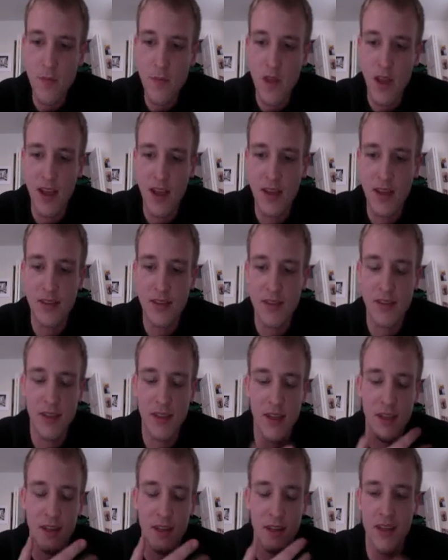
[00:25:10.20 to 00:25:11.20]
It
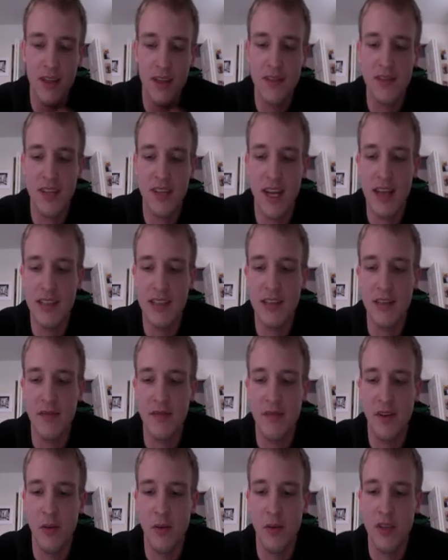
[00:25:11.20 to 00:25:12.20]
leaves a nasty
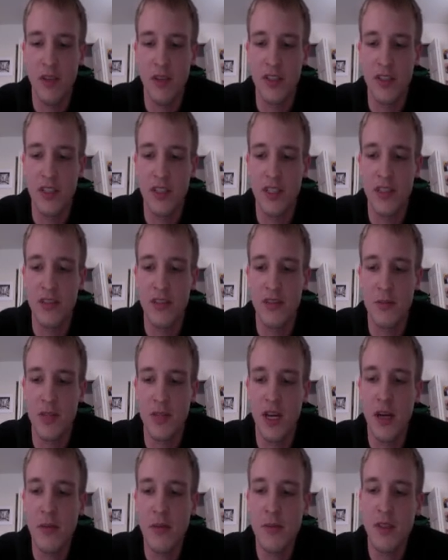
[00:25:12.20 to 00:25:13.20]
film on your teeth
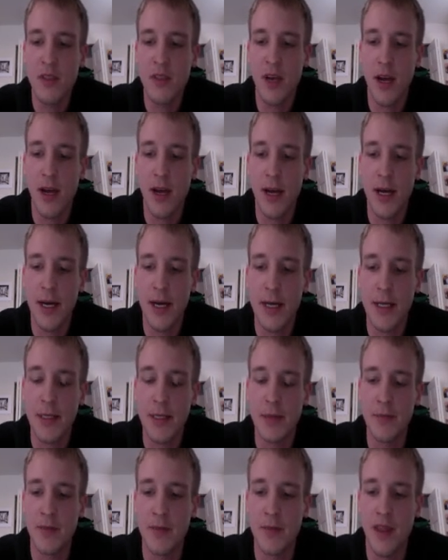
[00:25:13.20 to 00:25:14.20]
sometimes.
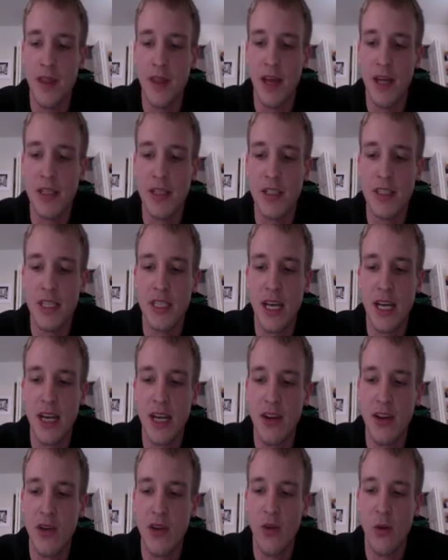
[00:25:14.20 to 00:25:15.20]
That's just kind
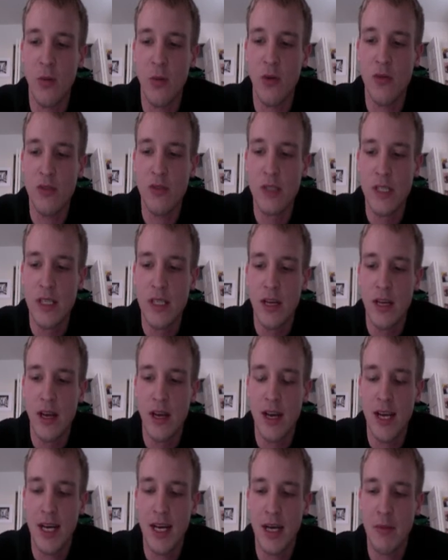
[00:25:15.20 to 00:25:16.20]
of normal.
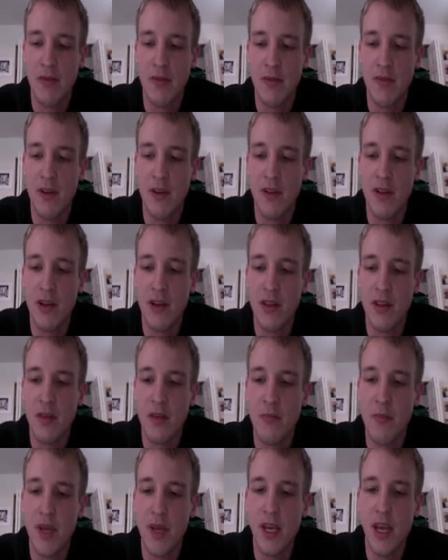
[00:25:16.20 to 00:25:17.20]
I feel like the
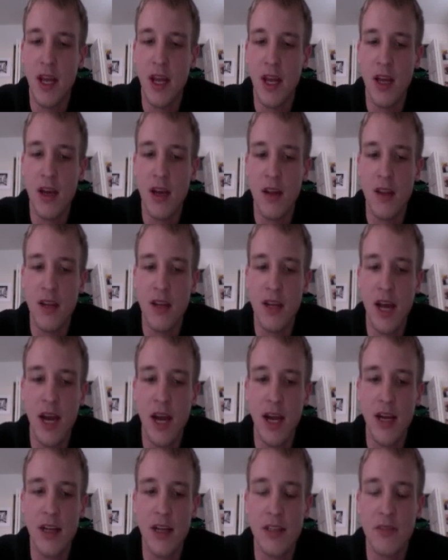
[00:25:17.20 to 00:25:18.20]
beginning of the
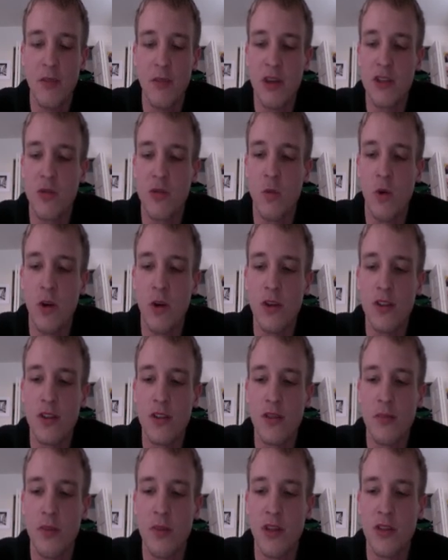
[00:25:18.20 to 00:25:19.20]
diet it's much
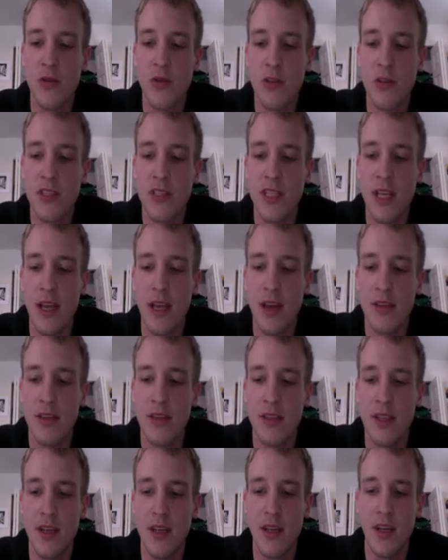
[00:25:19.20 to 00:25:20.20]
worse, but towards the
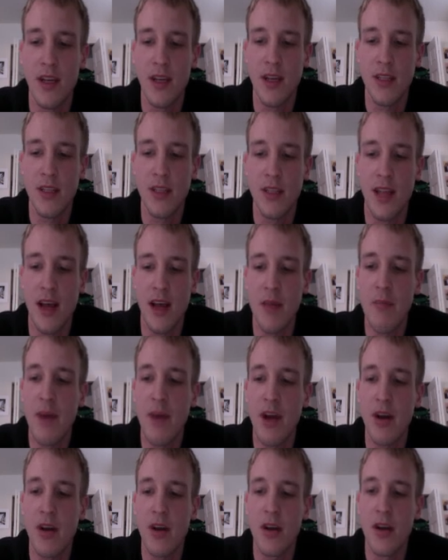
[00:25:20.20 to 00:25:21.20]
end it gets a lot
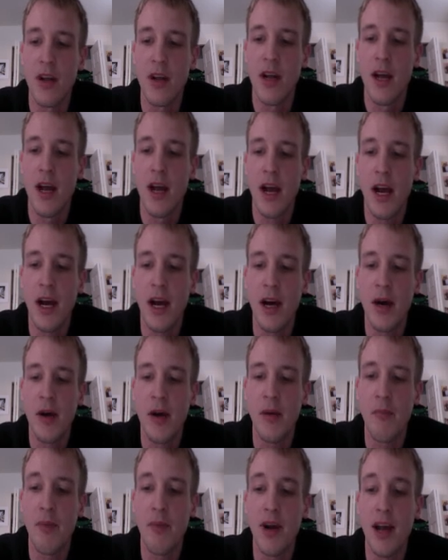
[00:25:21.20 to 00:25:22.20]
better.
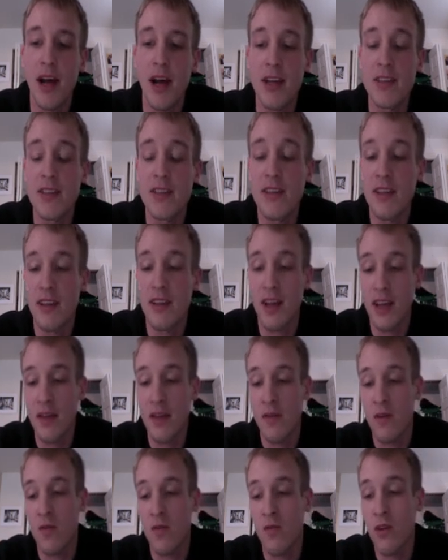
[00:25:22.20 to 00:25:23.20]
But honestly, like
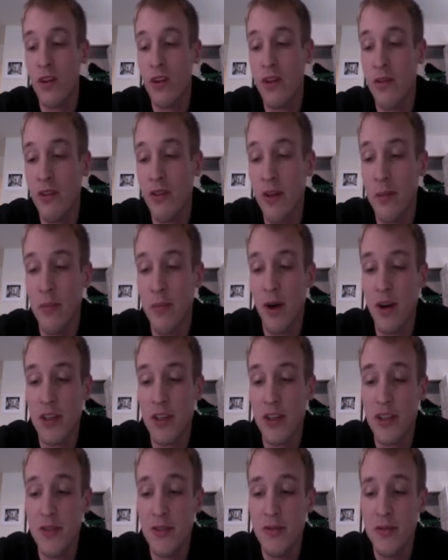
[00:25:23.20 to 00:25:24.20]
if it really, really
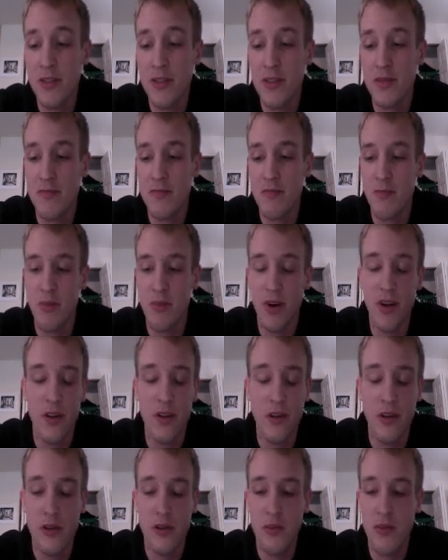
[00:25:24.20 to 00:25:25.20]
bugs you, just bring a
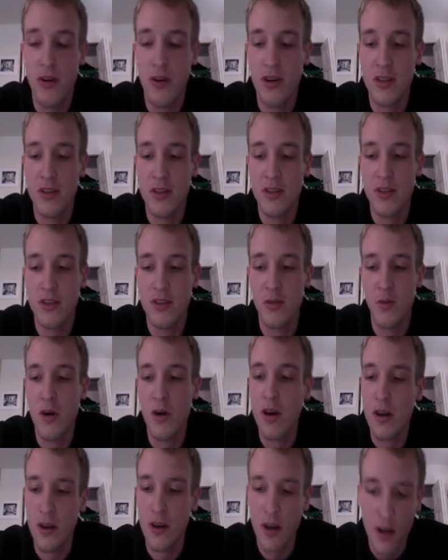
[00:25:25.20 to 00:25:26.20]
toothbrush to
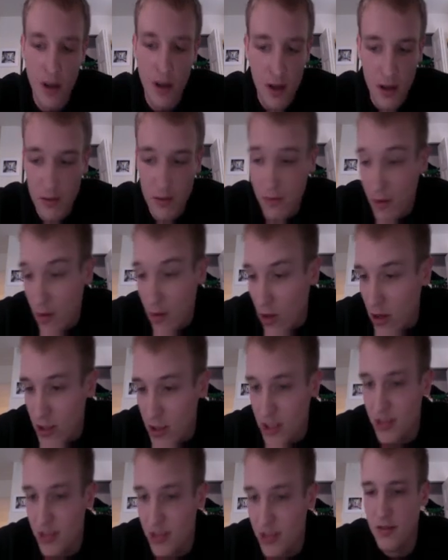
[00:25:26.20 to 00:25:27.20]
work for
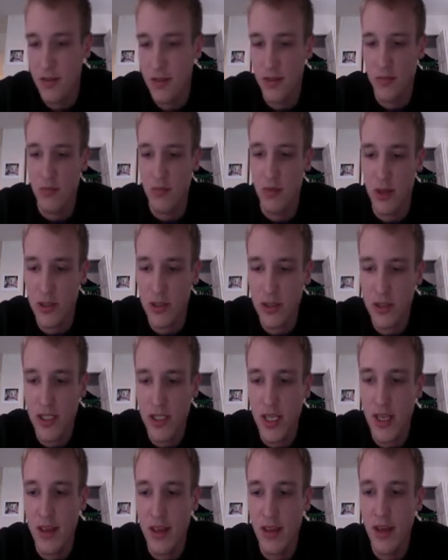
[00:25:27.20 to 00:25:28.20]
lunch and just brush your
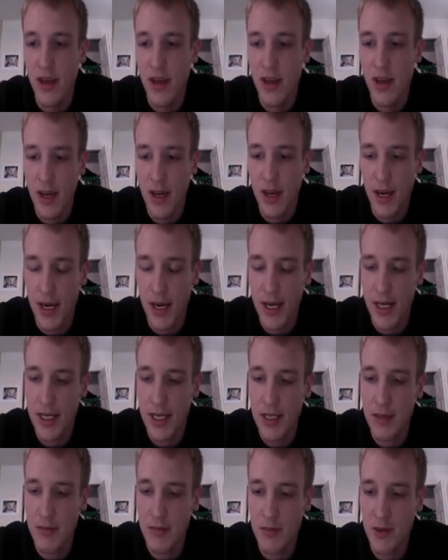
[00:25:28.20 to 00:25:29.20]
teeth.
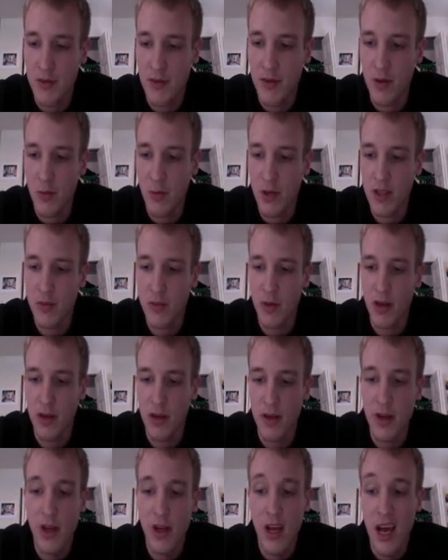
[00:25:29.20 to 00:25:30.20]
You'll feel much better.